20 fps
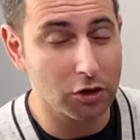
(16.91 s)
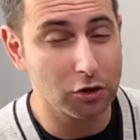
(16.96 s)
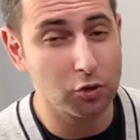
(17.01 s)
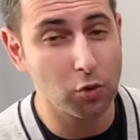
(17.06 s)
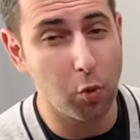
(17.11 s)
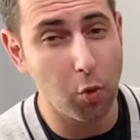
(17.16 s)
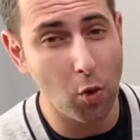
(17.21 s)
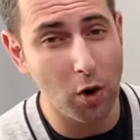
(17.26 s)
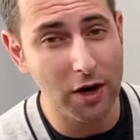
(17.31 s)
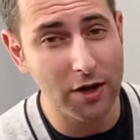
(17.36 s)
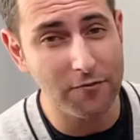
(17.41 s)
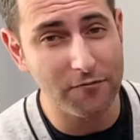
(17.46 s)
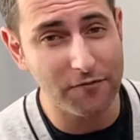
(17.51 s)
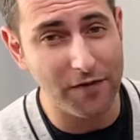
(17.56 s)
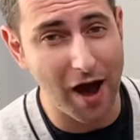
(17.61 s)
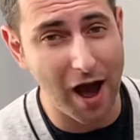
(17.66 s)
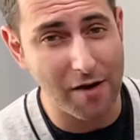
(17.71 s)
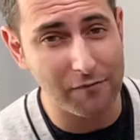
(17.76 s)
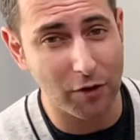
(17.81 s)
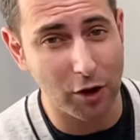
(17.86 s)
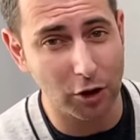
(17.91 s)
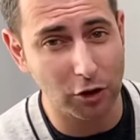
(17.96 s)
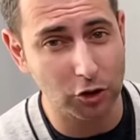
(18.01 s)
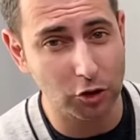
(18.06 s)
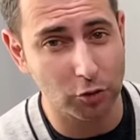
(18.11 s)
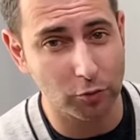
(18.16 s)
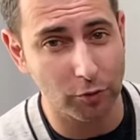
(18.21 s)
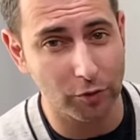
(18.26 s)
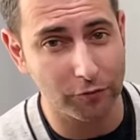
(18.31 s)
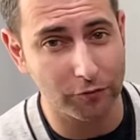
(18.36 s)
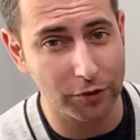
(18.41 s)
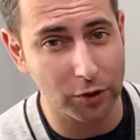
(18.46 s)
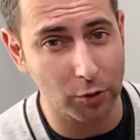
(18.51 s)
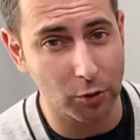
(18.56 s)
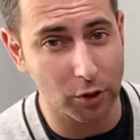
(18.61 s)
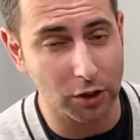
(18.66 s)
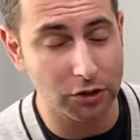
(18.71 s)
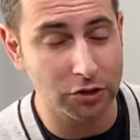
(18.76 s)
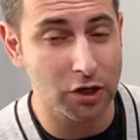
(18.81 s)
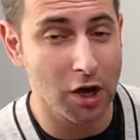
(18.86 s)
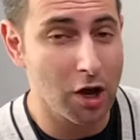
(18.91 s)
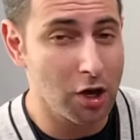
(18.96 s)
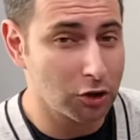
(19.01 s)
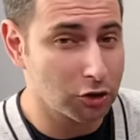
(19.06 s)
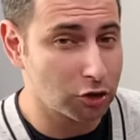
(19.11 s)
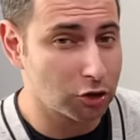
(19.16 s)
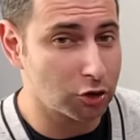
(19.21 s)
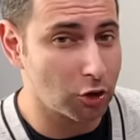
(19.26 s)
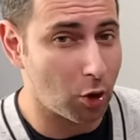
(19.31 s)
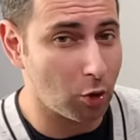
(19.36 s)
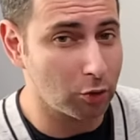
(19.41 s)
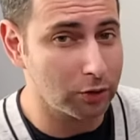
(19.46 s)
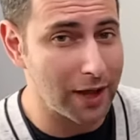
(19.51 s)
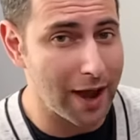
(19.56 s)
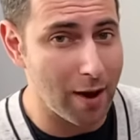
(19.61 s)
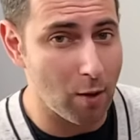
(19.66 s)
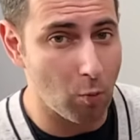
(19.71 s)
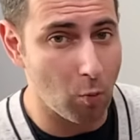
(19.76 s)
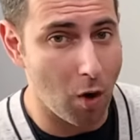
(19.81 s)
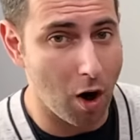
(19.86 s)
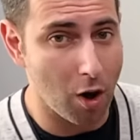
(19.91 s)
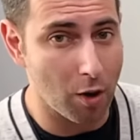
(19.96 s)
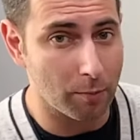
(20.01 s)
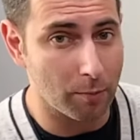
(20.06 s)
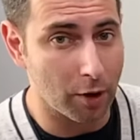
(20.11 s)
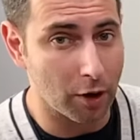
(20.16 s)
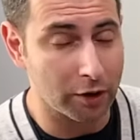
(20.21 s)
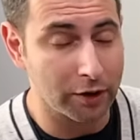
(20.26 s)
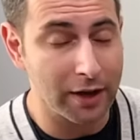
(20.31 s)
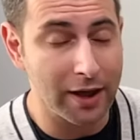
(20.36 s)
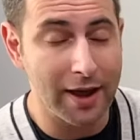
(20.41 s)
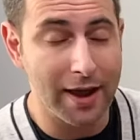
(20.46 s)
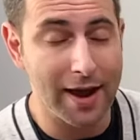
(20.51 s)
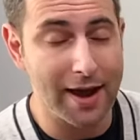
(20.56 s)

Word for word: twenty-five hundred reviewers, sold at Walmart,